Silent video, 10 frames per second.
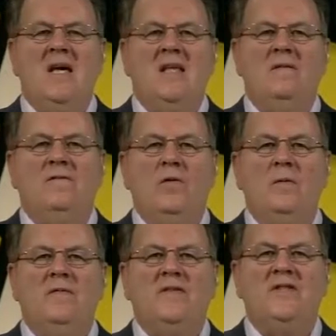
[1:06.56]
in the
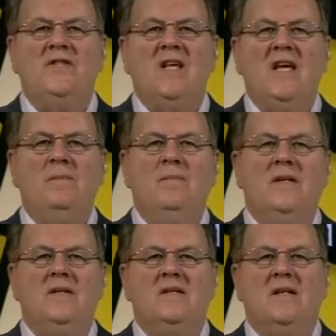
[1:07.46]
form of a
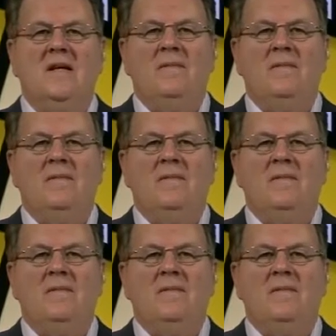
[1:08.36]
statement